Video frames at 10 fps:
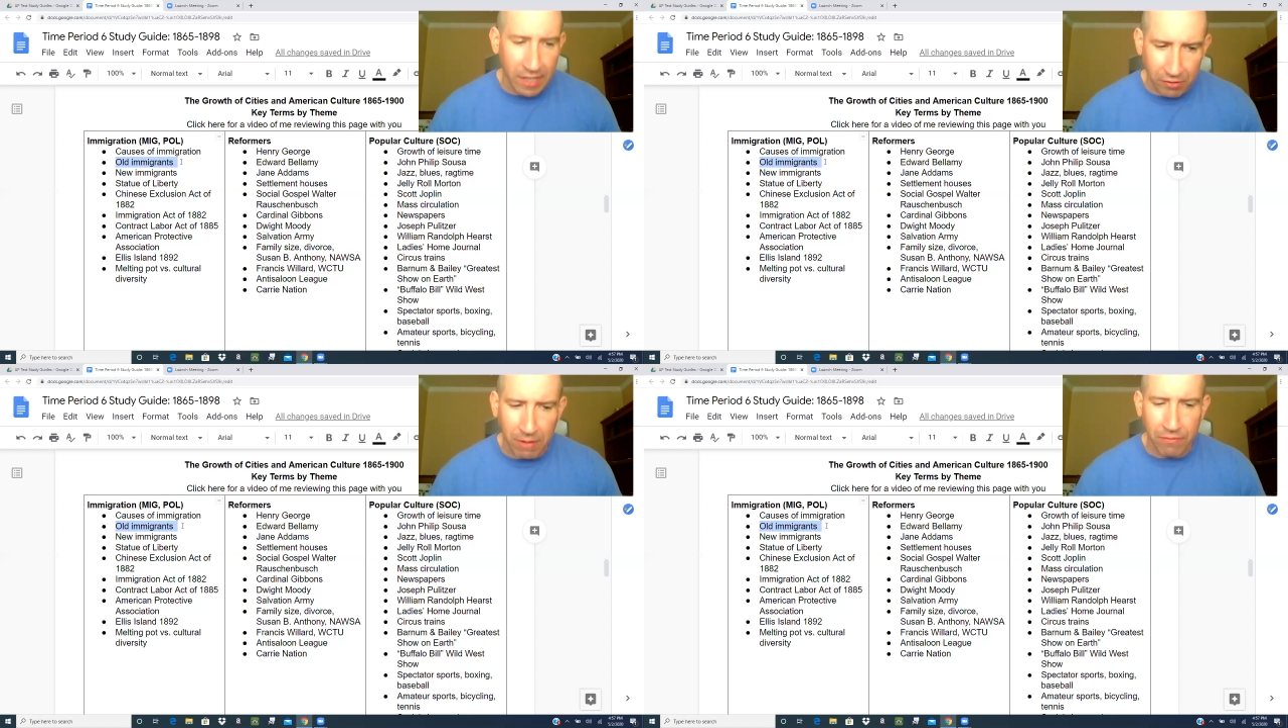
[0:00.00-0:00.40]

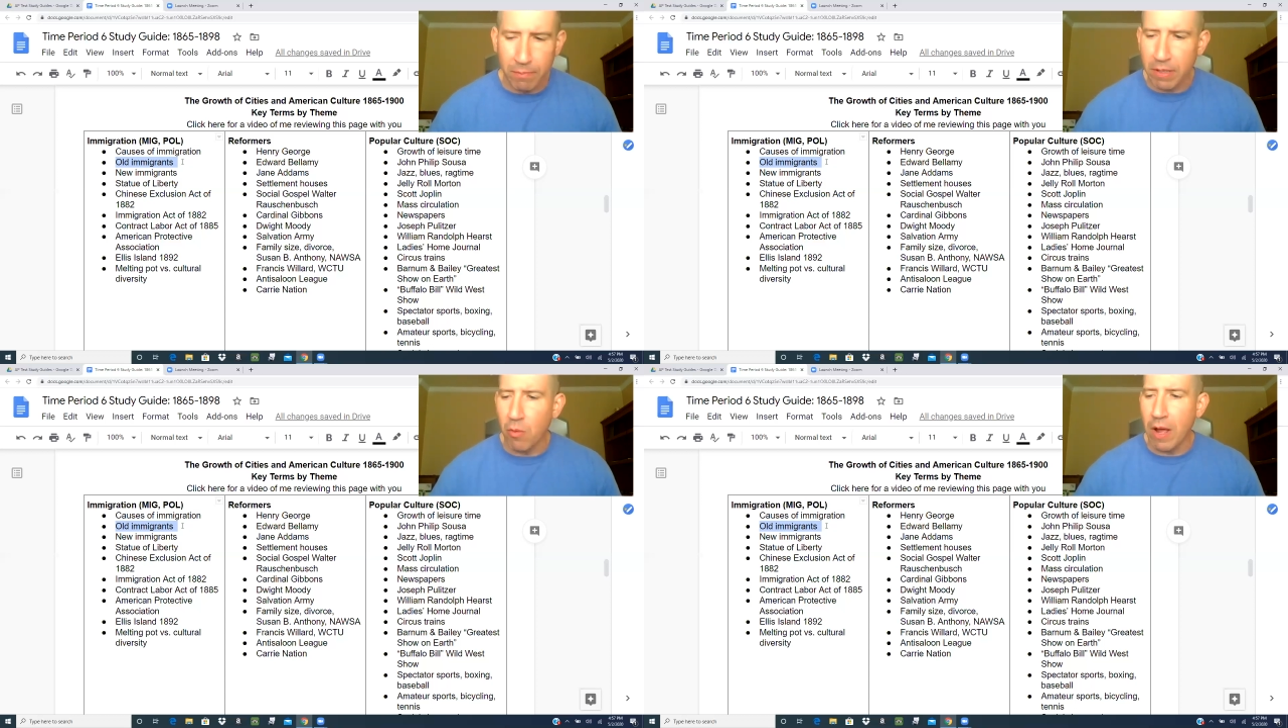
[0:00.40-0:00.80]
Yes, we have the
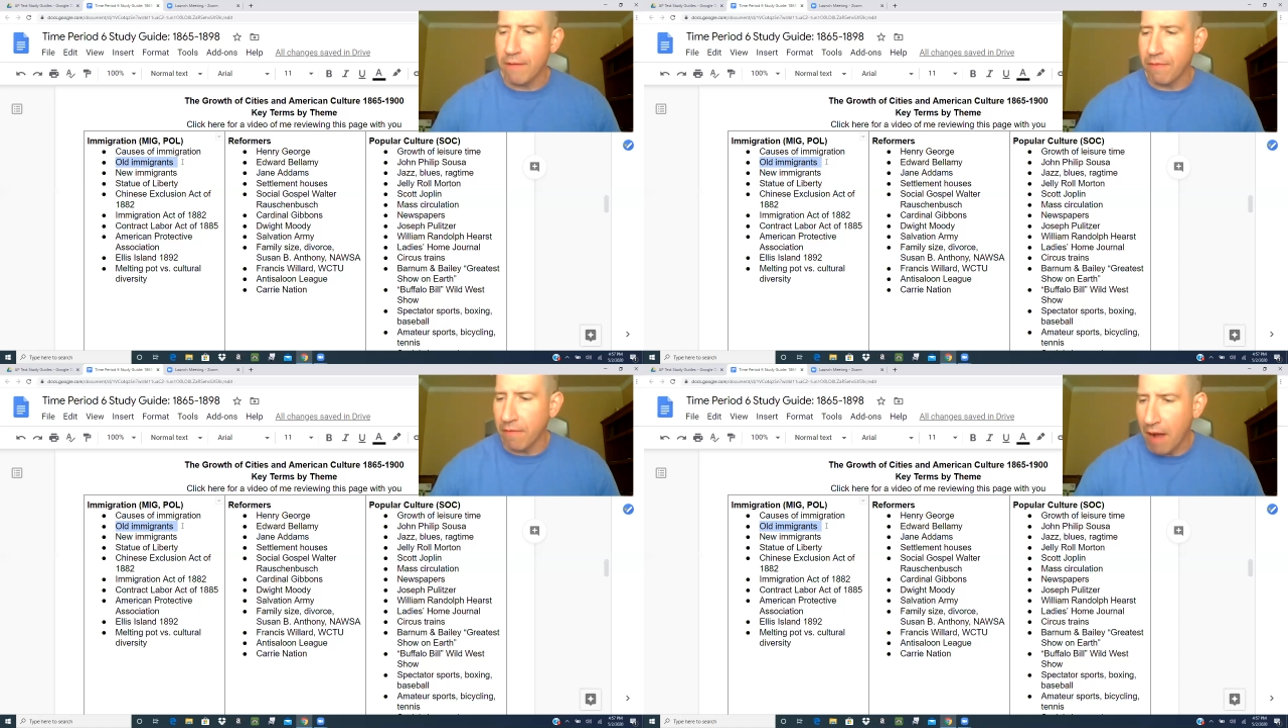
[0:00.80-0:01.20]
big
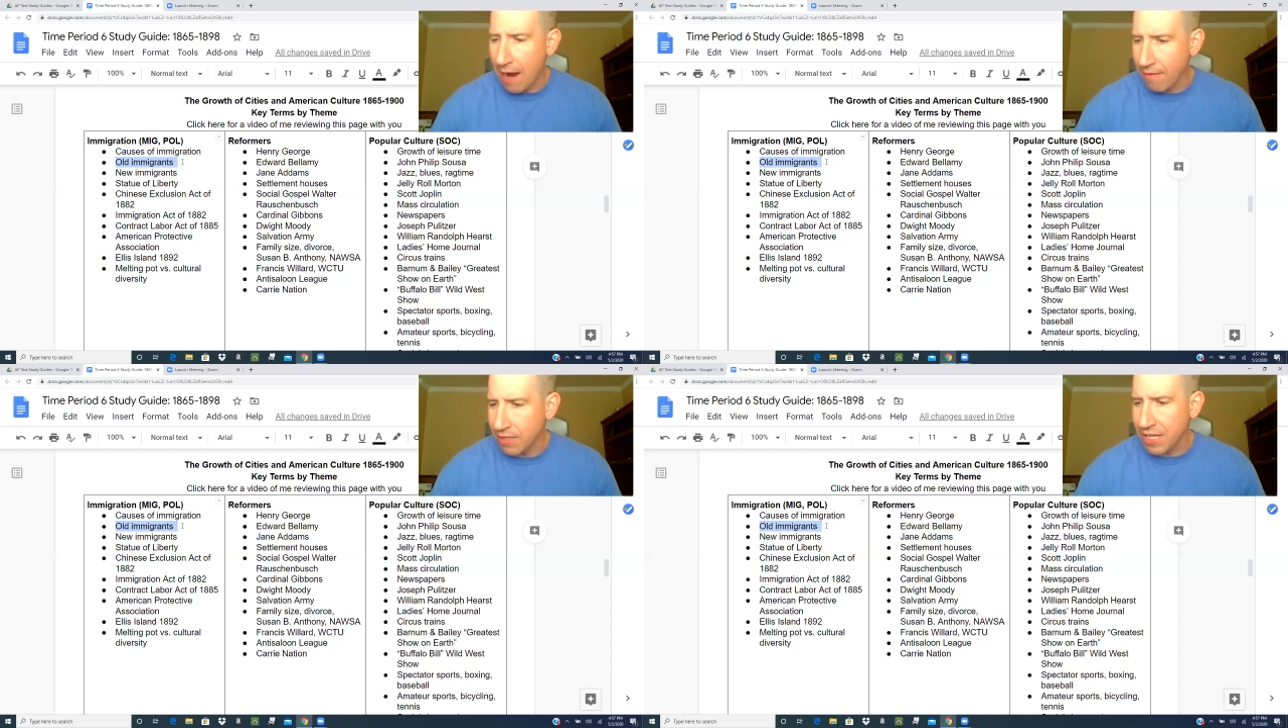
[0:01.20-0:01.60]
wave of
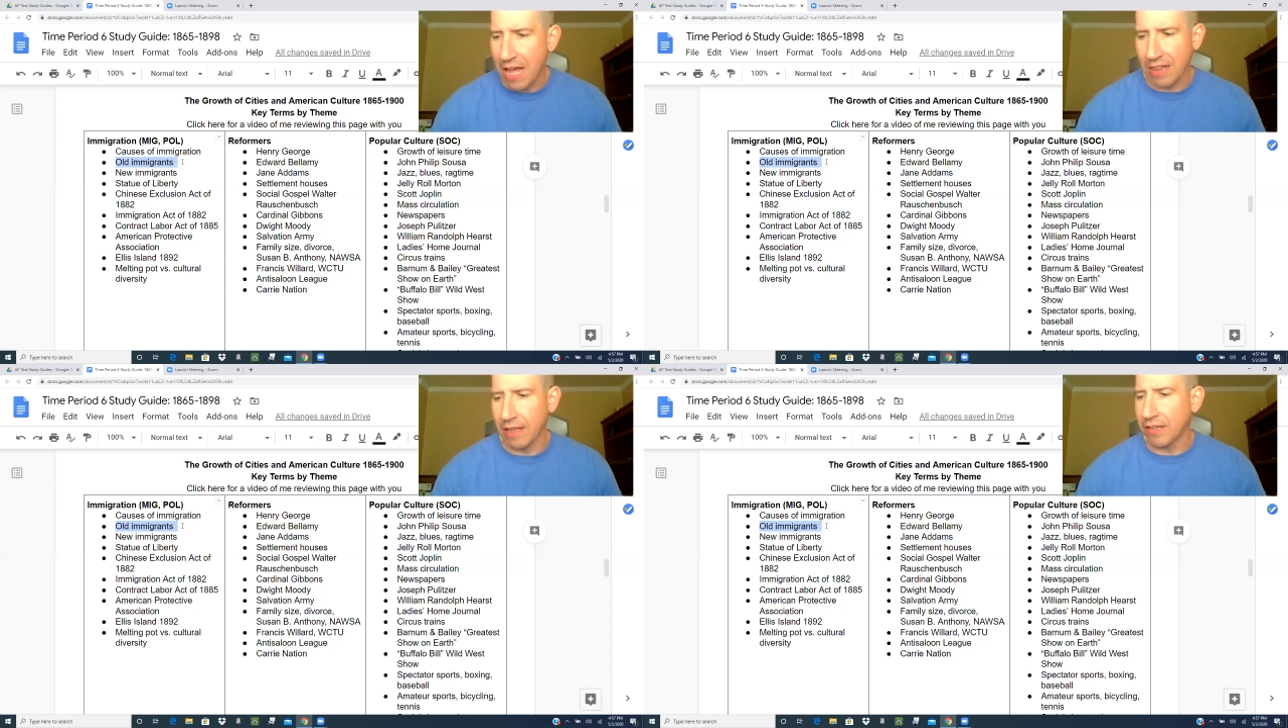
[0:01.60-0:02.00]
Irish
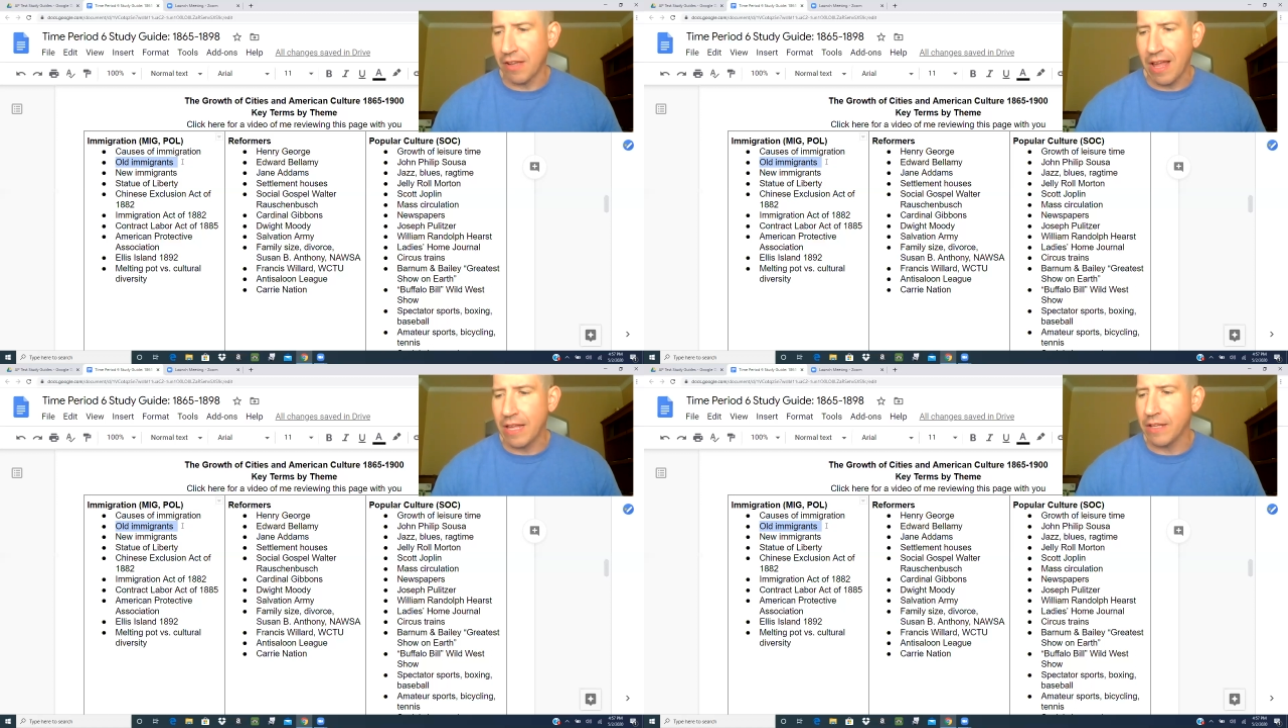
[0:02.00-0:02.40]

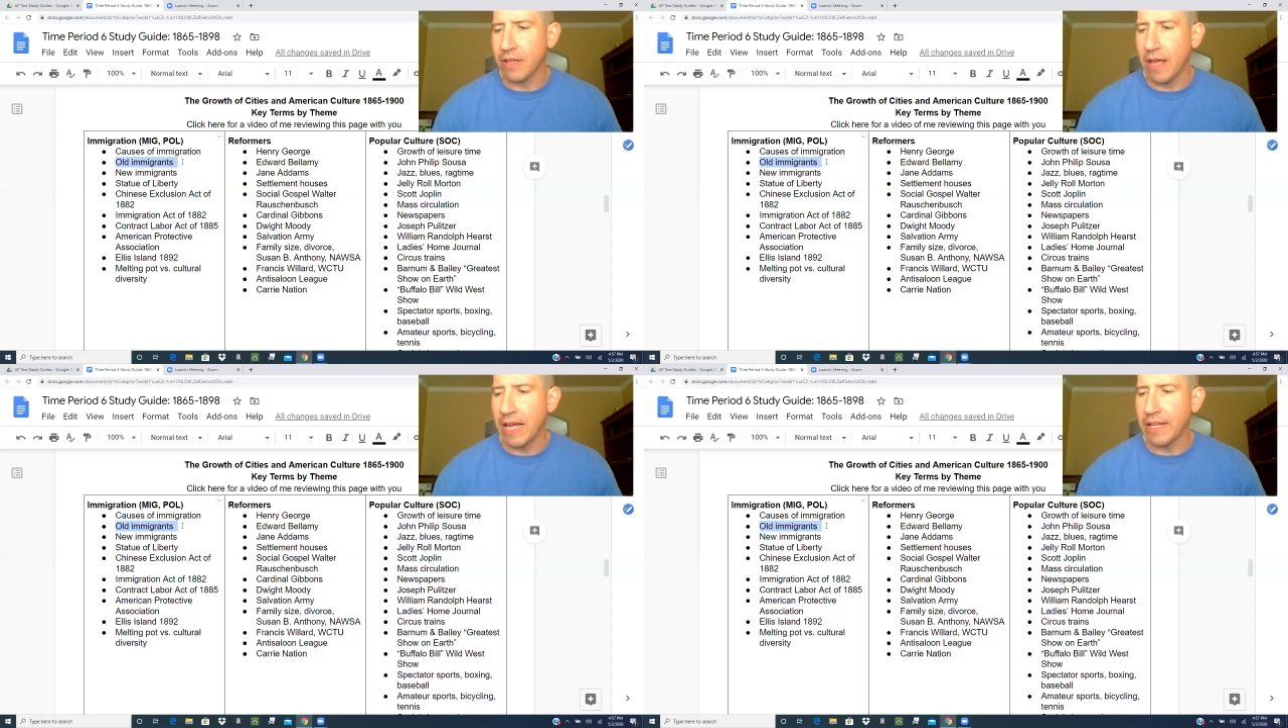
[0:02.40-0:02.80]
Catholics
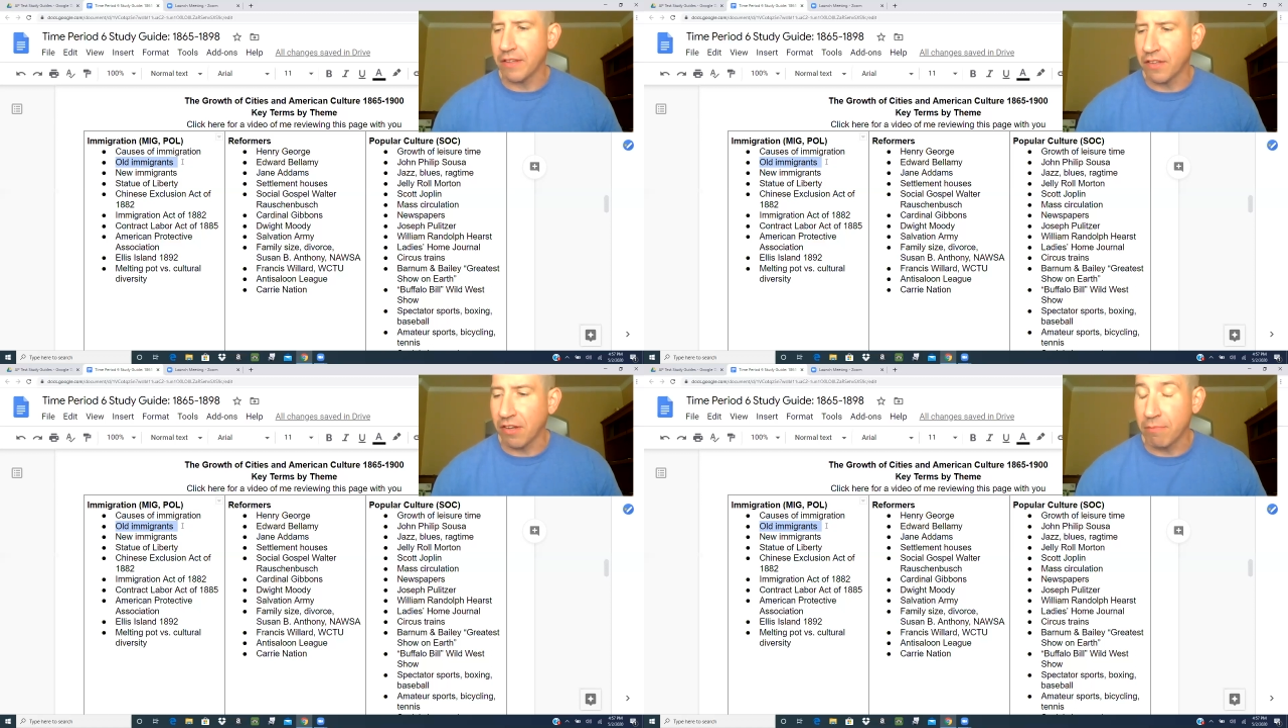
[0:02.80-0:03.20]
and
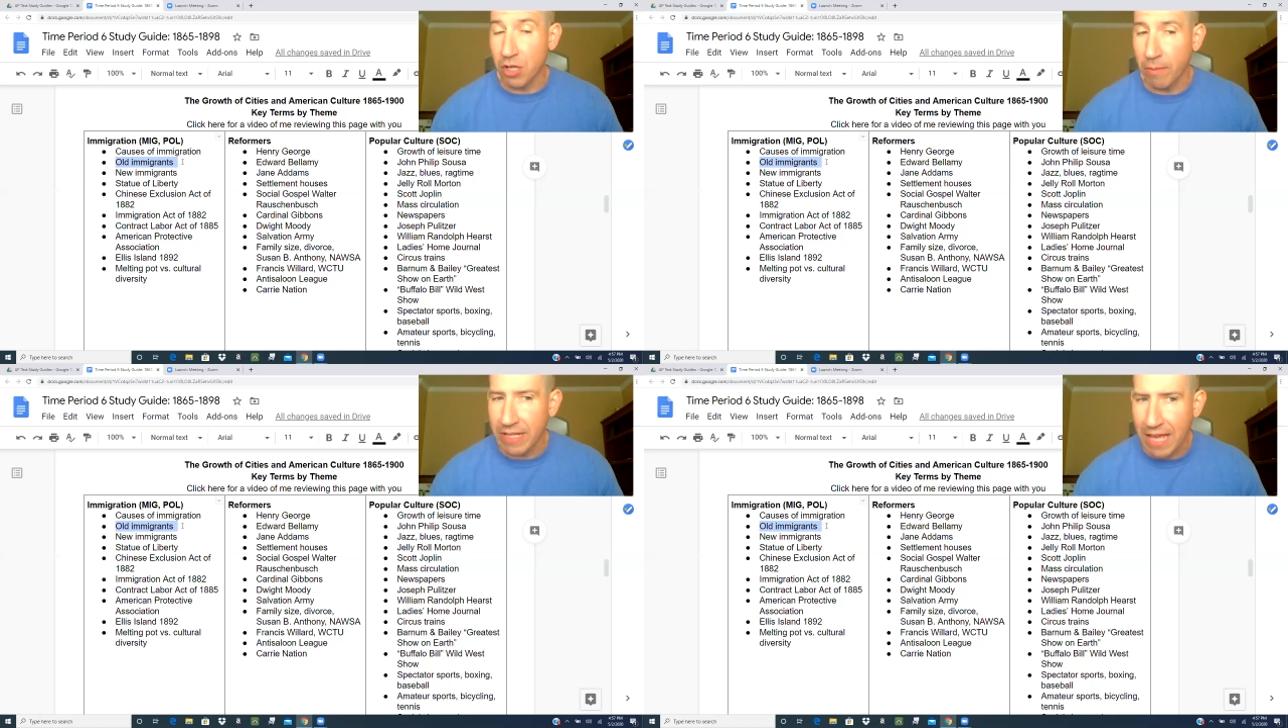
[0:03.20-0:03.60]
some
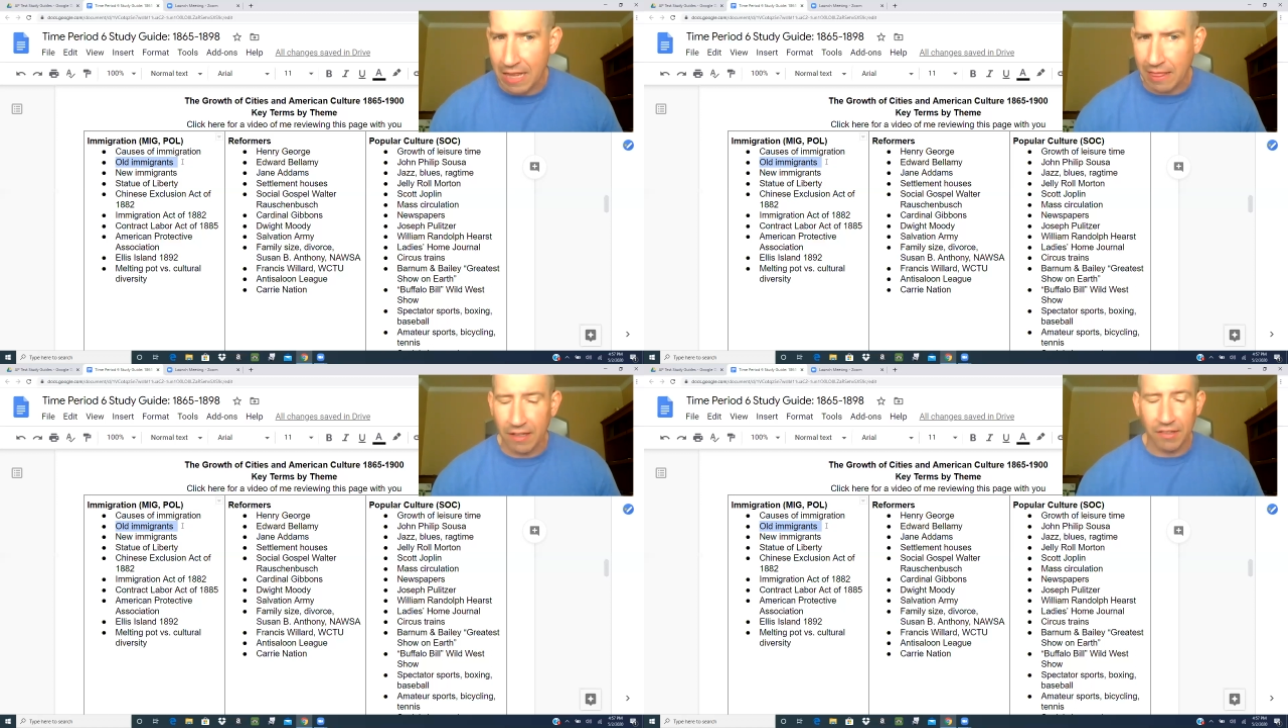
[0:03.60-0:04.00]
German
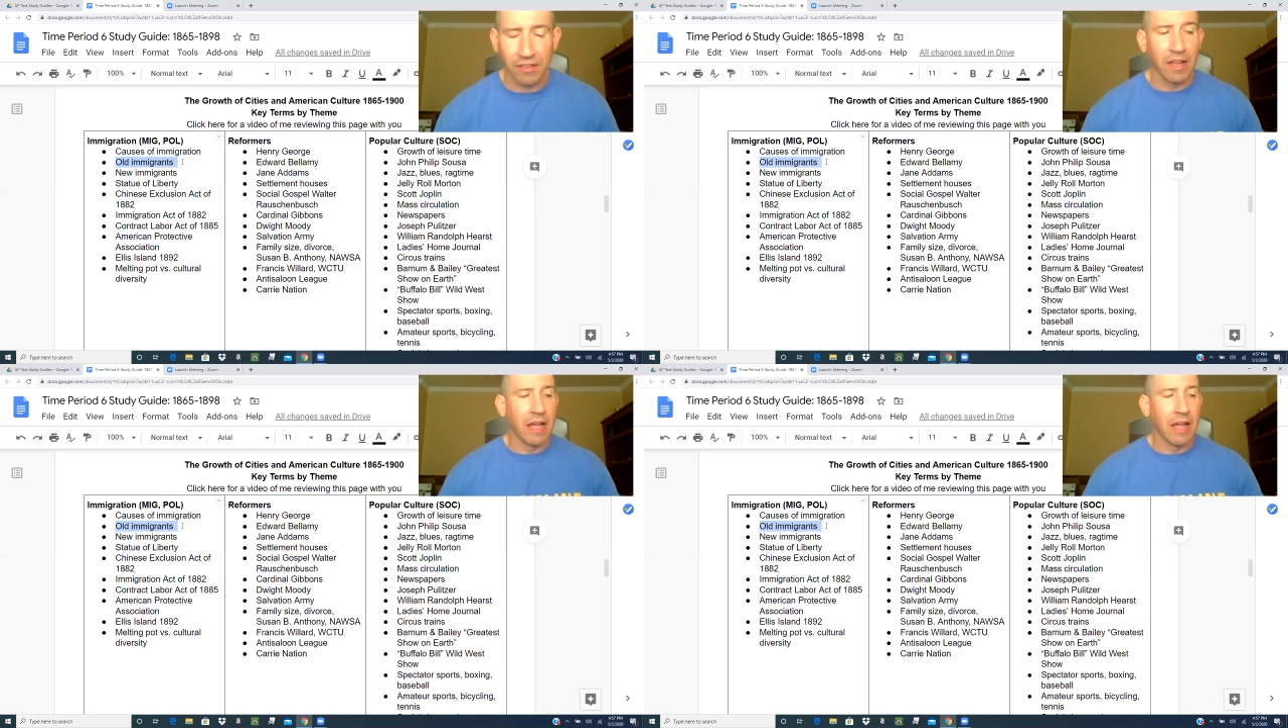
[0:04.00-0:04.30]
Catholics.